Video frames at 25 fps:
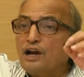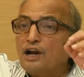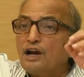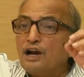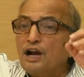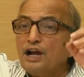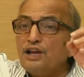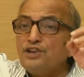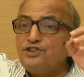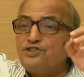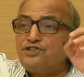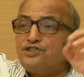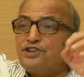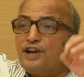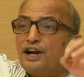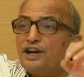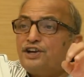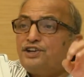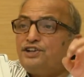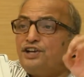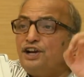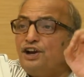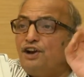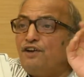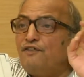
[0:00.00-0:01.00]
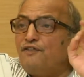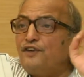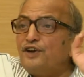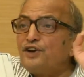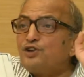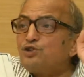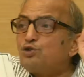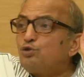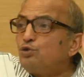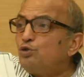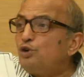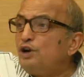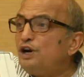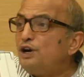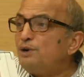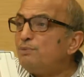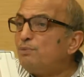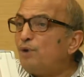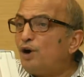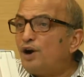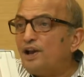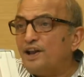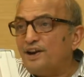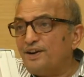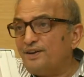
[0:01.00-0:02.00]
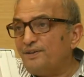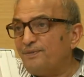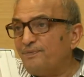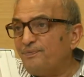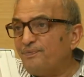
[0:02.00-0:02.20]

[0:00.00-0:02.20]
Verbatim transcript: construction of a student model.